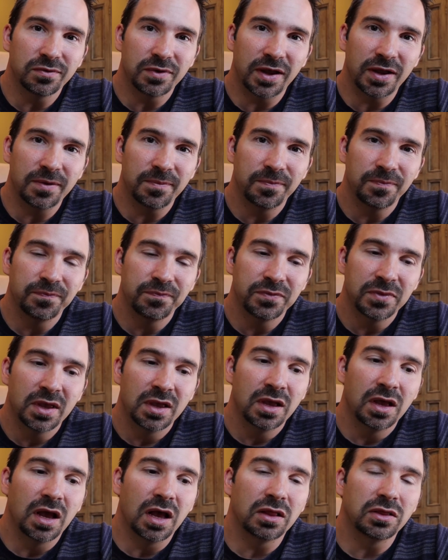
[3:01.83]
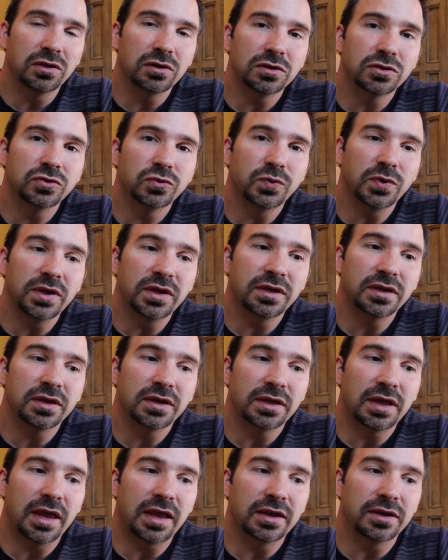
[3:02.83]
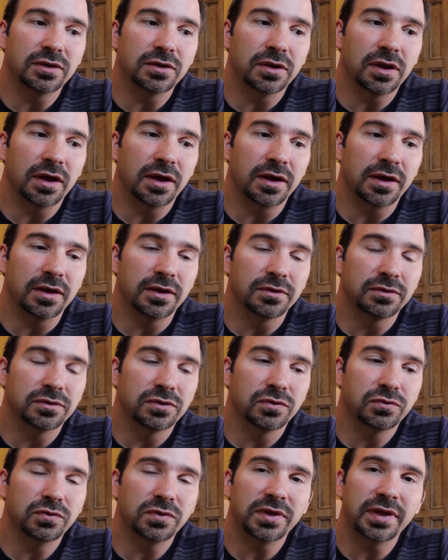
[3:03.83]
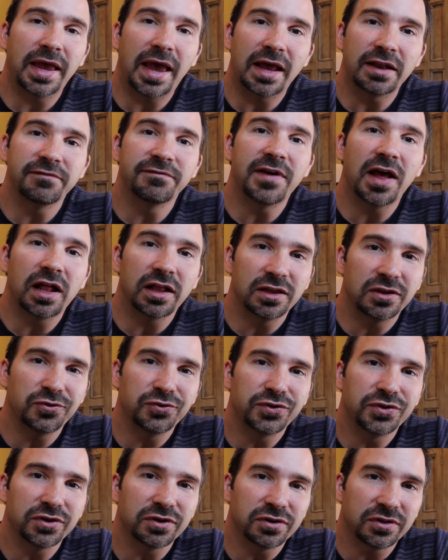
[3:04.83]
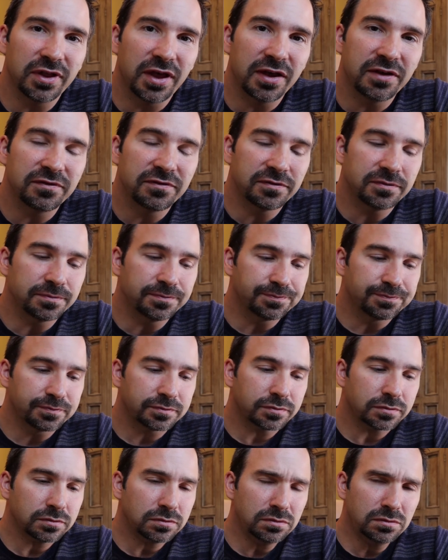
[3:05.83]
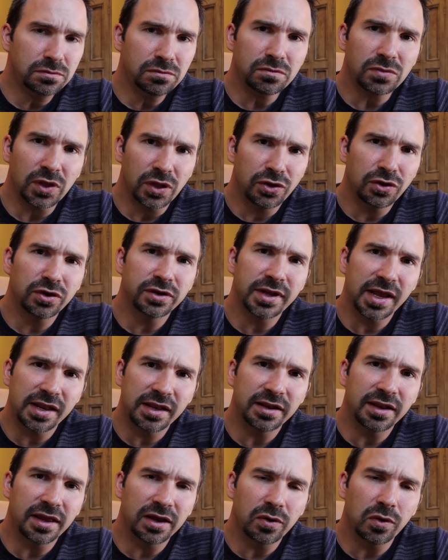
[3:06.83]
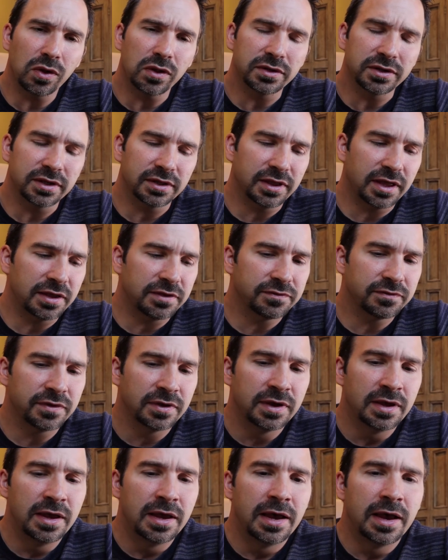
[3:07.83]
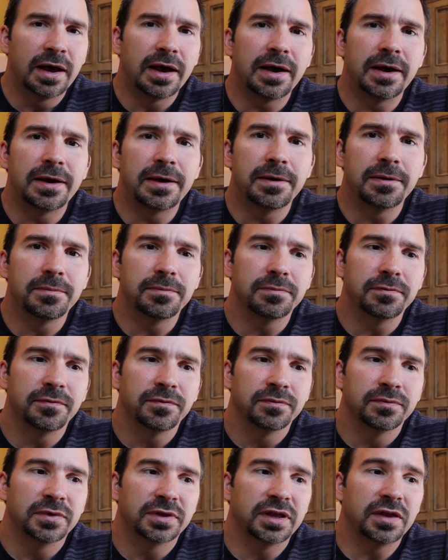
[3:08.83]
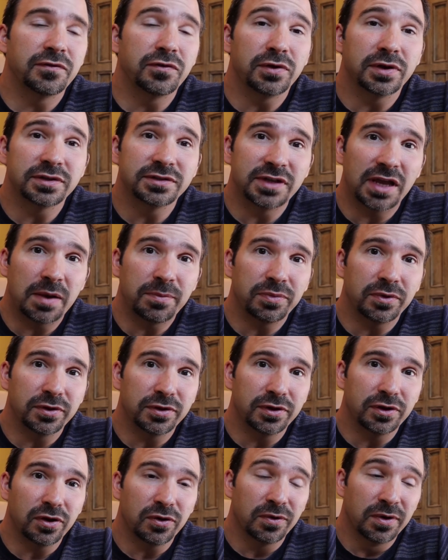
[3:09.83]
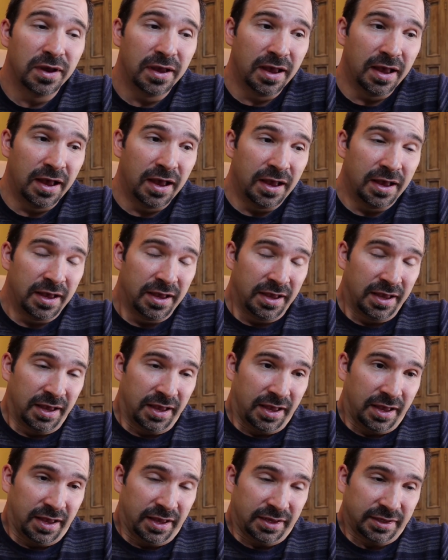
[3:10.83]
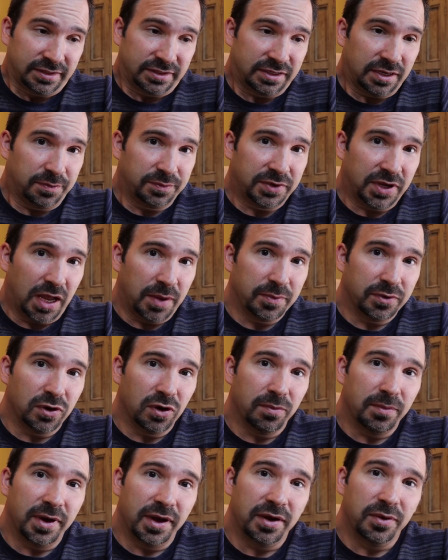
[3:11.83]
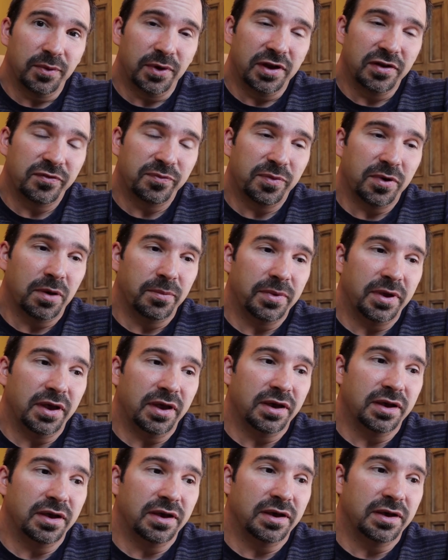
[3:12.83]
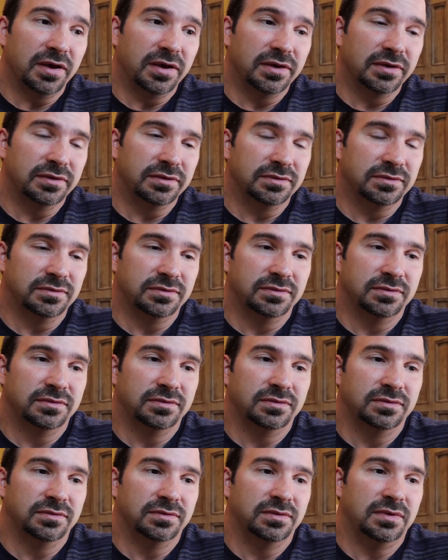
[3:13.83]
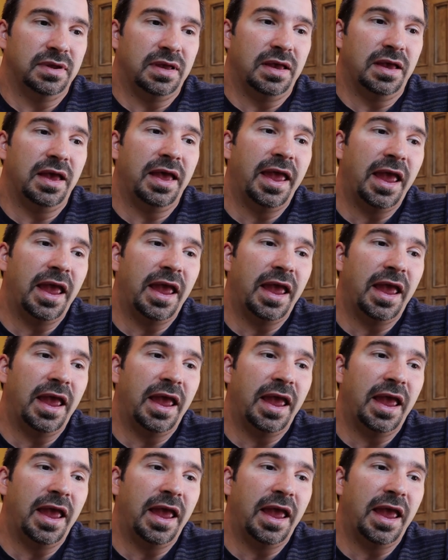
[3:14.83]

right? A little tweak and uh, to really add value to your life, your day to day quality of life. Um, give you an example, you know, some time ago, my wife bought me a, a